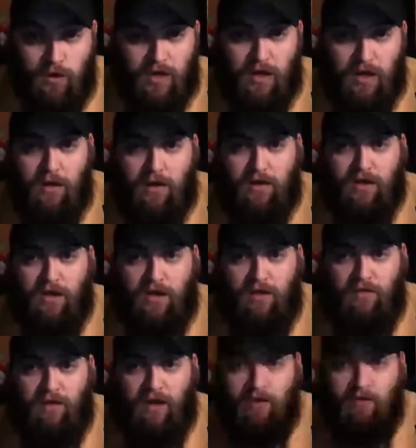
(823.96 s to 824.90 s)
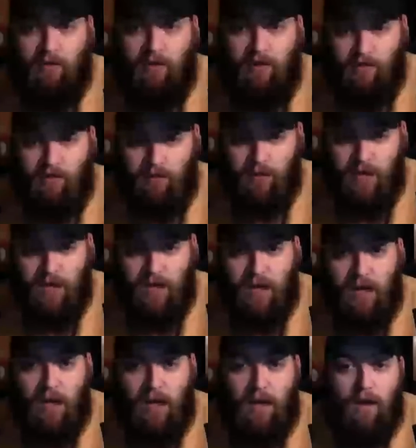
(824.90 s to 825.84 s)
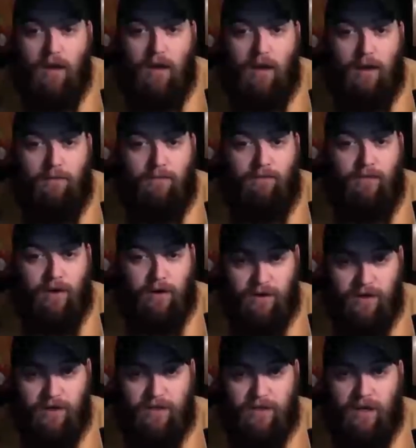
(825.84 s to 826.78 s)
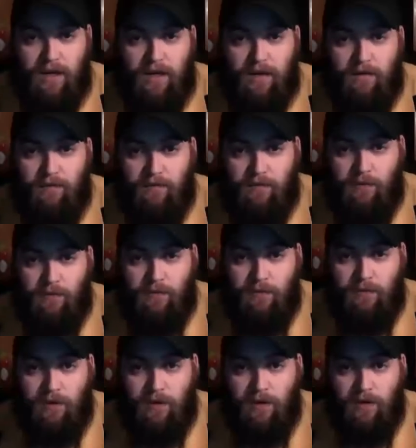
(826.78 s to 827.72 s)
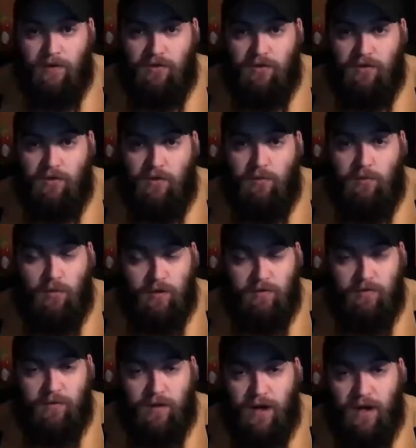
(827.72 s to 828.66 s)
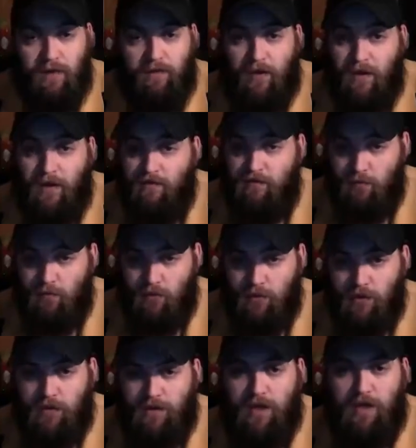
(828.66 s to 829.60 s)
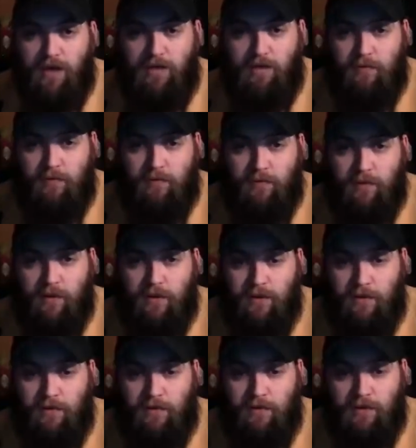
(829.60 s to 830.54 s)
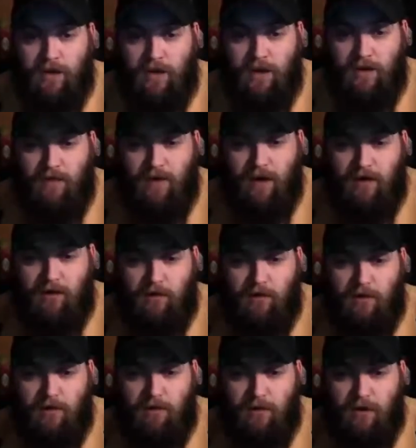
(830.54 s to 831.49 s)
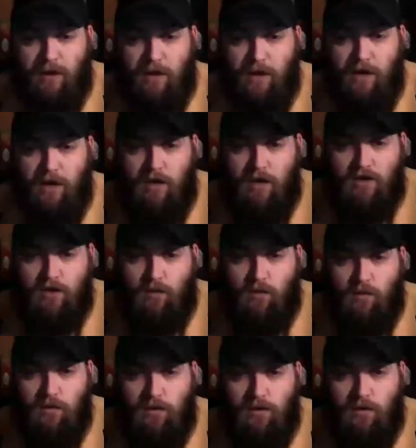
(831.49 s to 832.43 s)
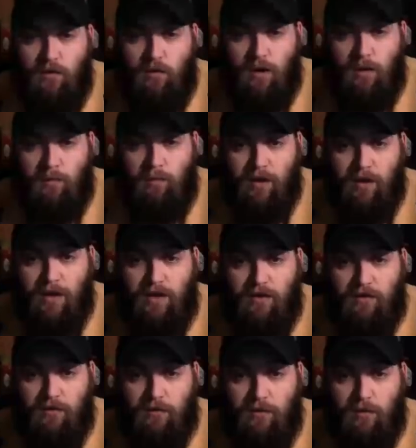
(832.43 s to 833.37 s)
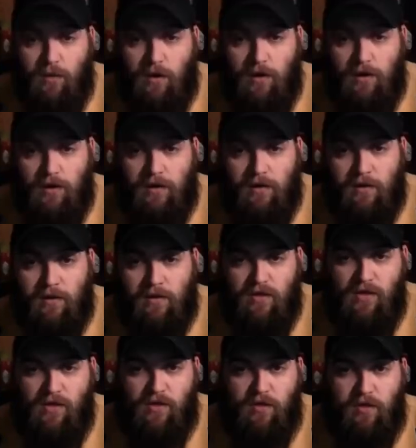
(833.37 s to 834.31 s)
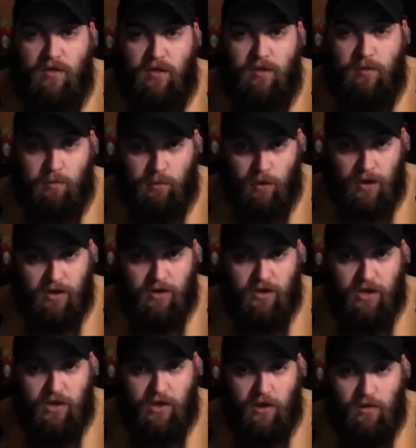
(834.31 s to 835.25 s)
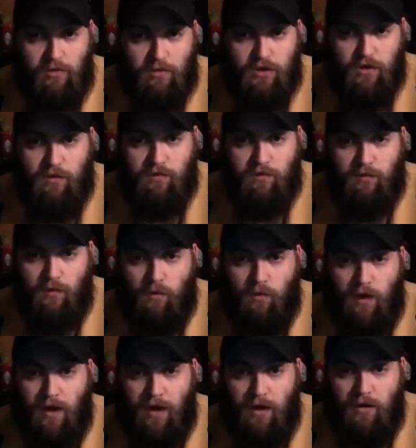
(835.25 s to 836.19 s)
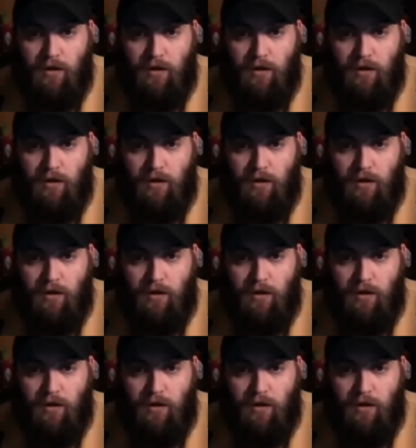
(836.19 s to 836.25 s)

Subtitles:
on Sky Factory 3. Very excited for the 2.5 and even more excited for the Sky Factory 3. So we'll do a playthrough on Project Ozone for a while